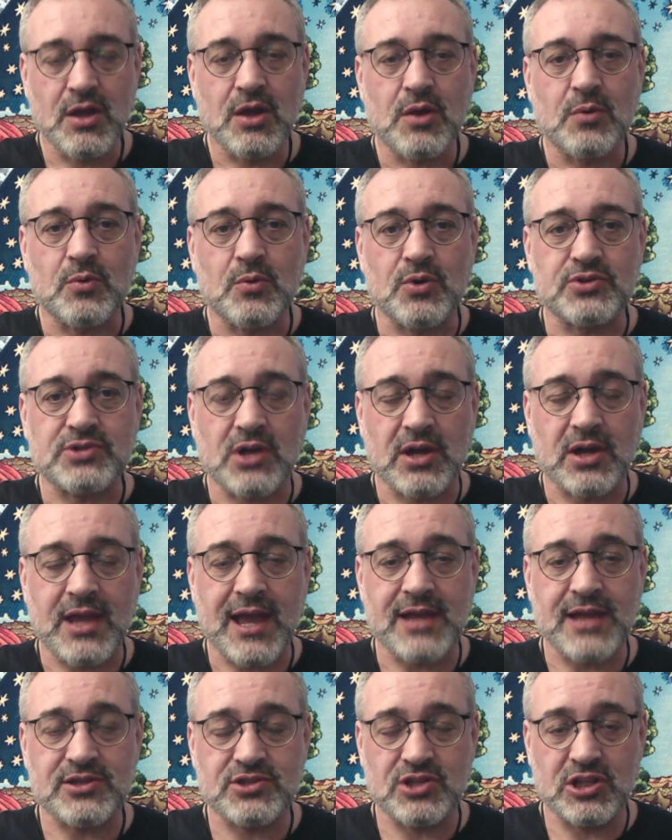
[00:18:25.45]
Was I had
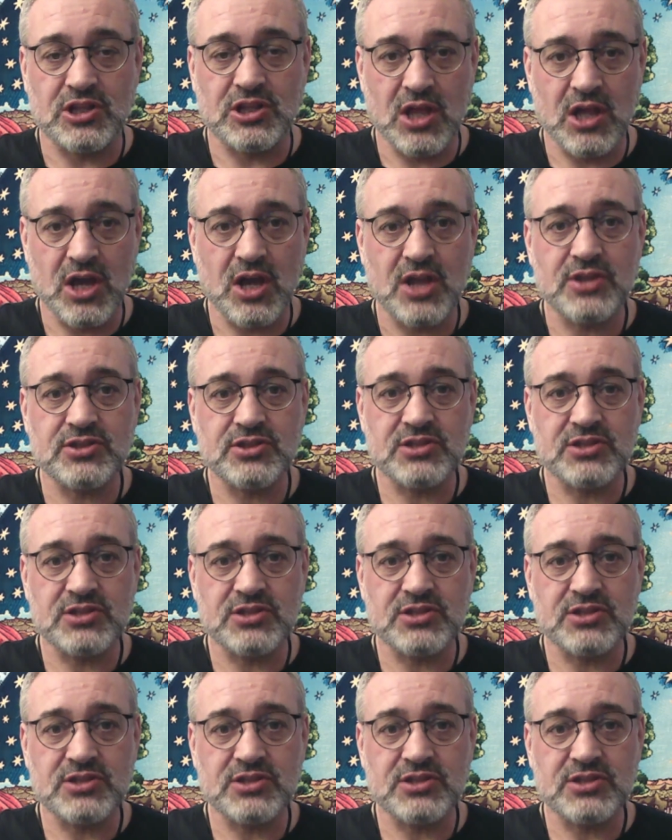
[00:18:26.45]
to learn to